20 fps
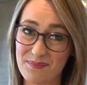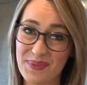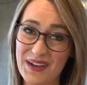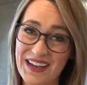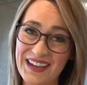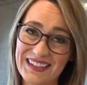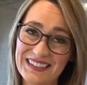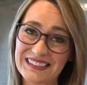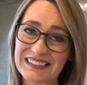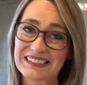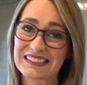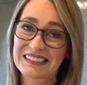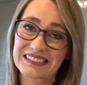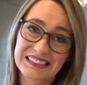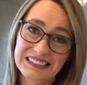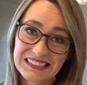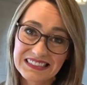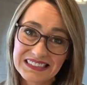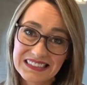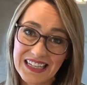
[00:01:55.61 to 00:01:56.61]
But
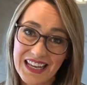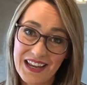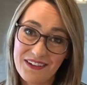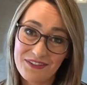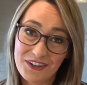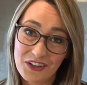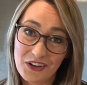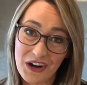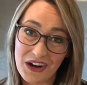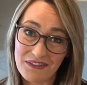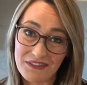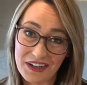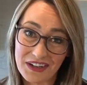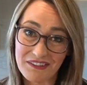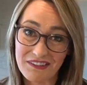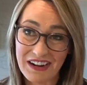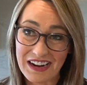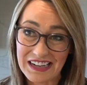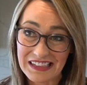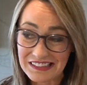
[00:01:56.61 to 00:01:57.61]
if you're craving it,
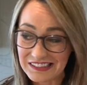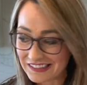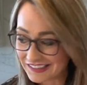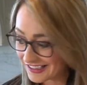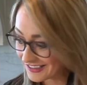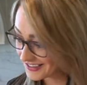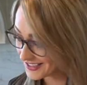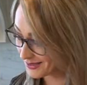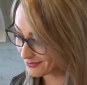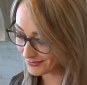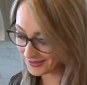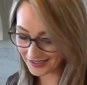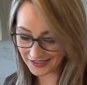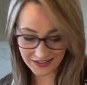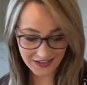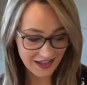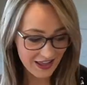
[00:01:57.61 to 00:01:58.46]
right? There's something.